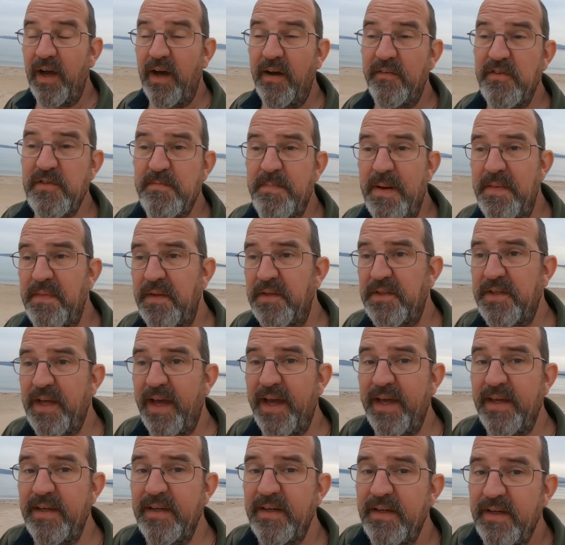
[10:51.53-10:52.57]
I've spent the
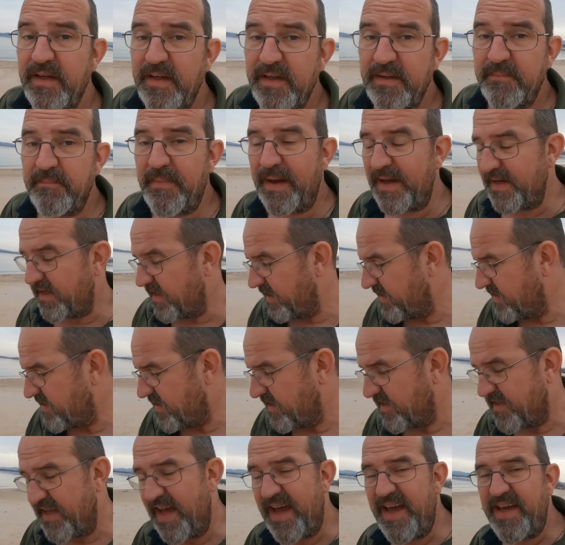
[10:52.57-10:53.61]
day making
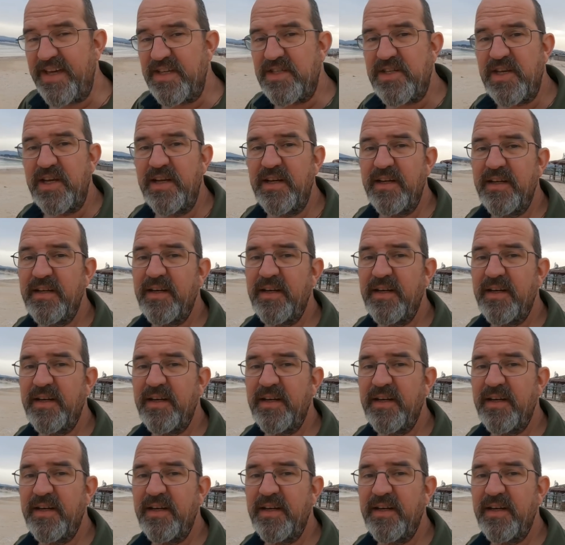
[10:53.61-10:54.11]
today's